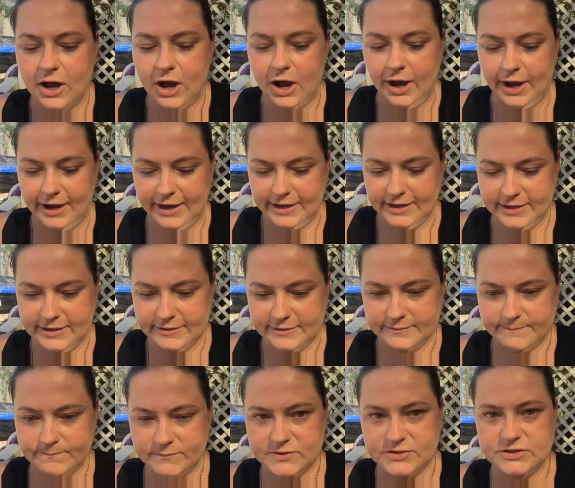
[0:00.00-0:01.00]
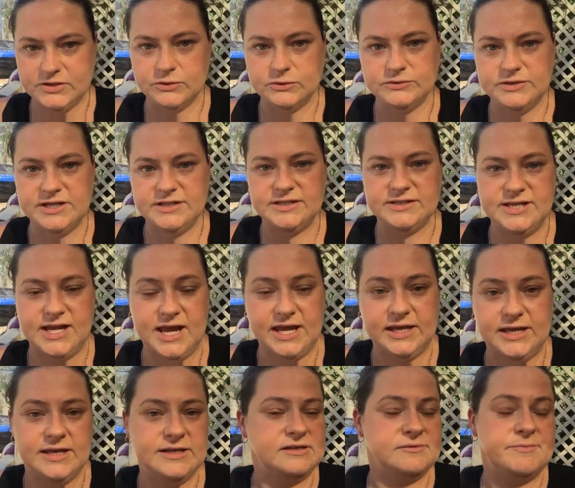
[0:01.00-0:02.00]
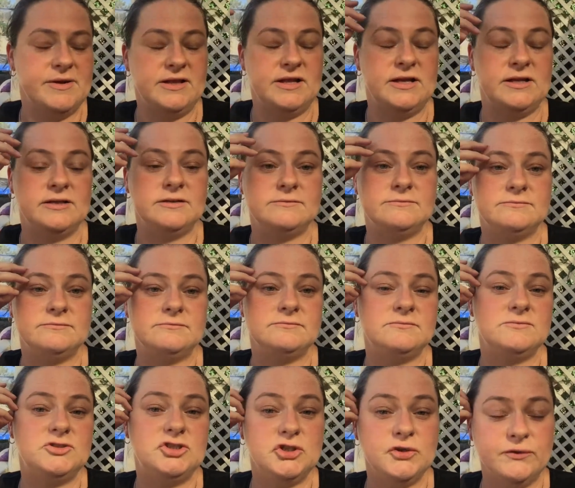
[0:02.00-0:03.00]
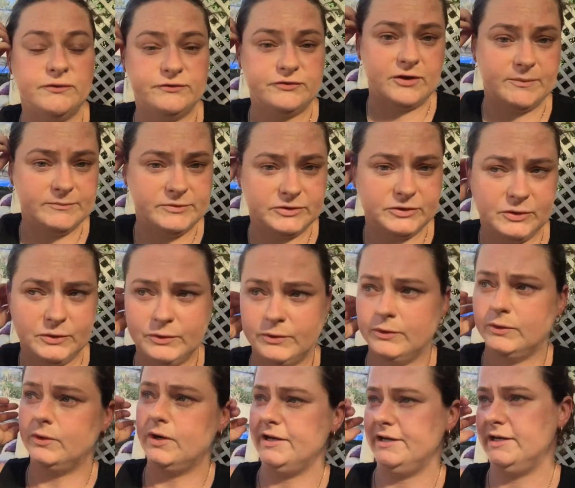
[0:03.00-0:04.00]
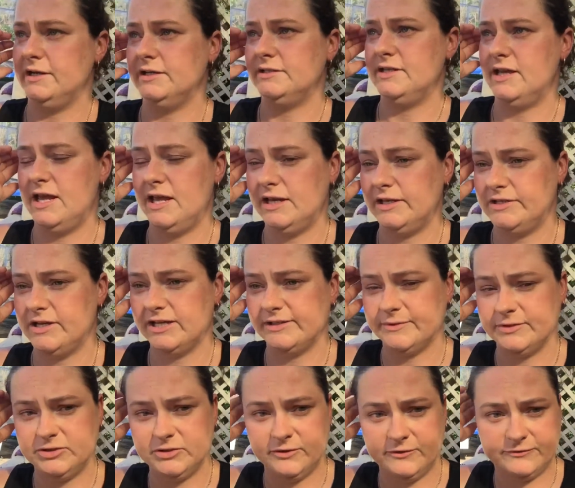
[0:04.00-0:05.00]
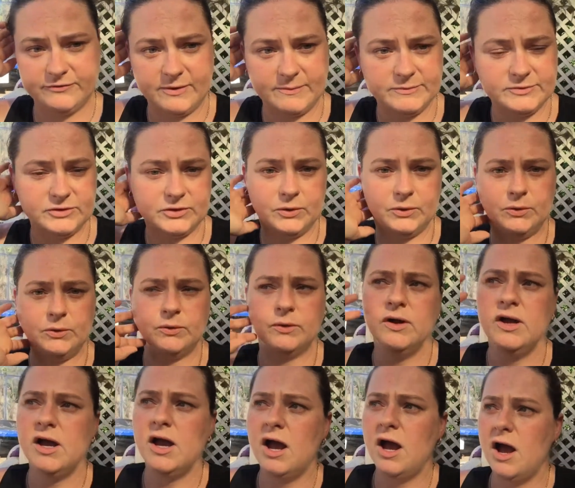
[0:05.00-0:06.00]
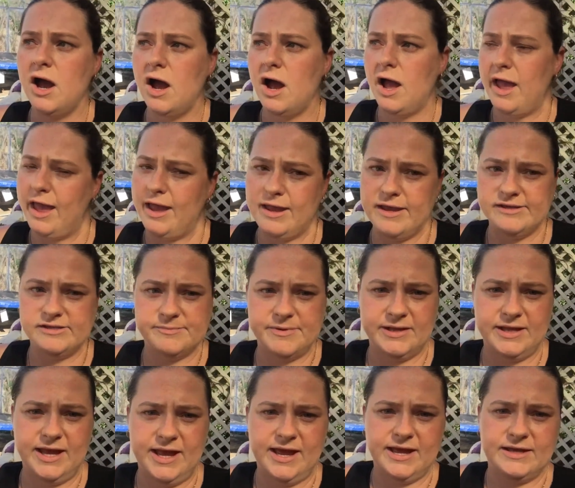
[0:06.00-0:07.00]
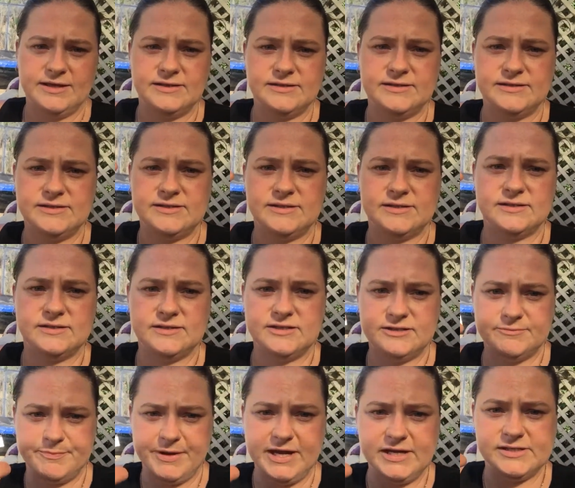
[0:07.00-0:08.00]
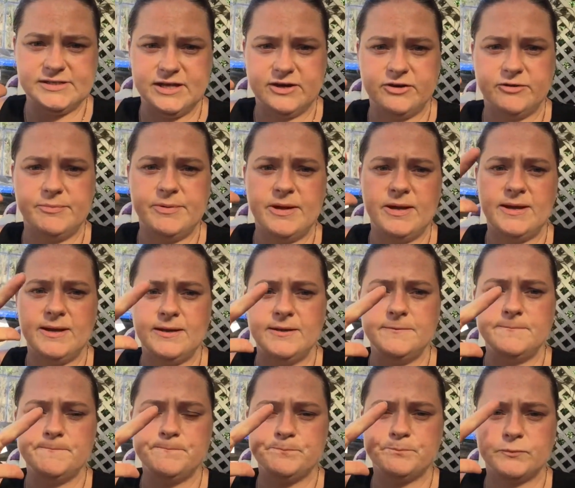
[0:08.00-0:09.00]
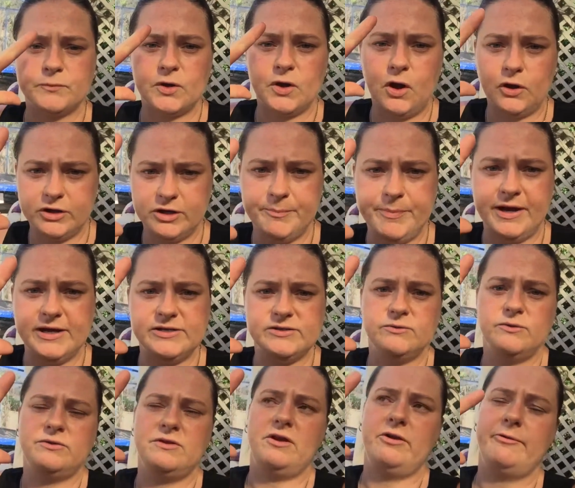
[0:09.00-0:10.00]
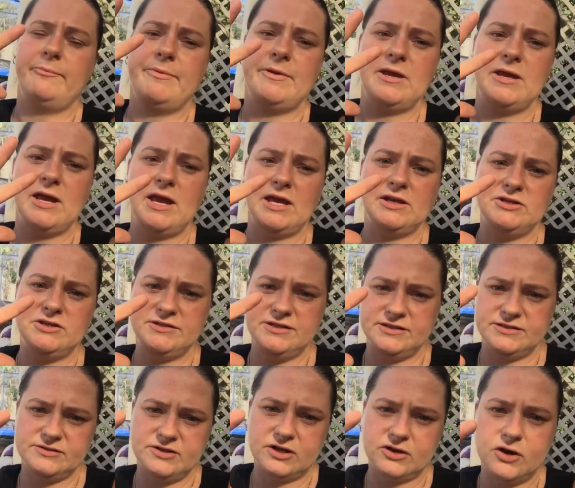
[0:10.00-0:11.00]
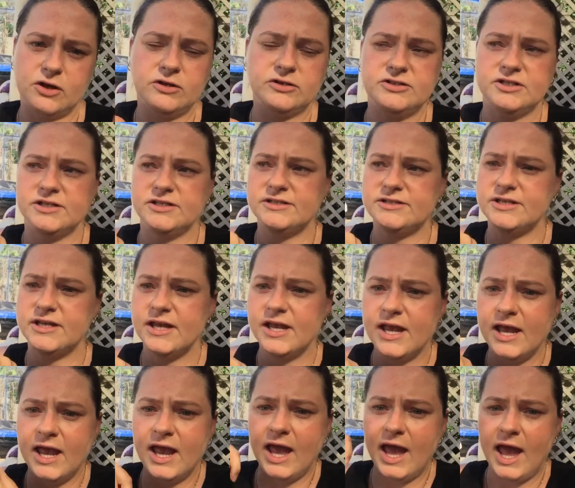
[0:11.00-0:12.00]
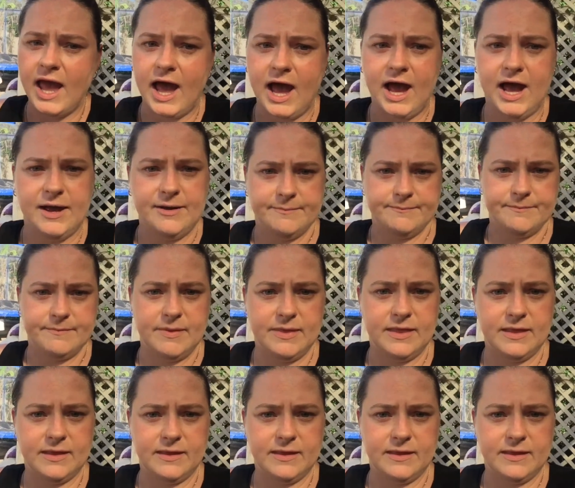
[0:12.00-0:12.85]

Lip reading: I still need to take Isabella to and from school. I need to take Jasmine to and from school. Isabella has speech therapy, occupational therapy, and she sees a psychologist once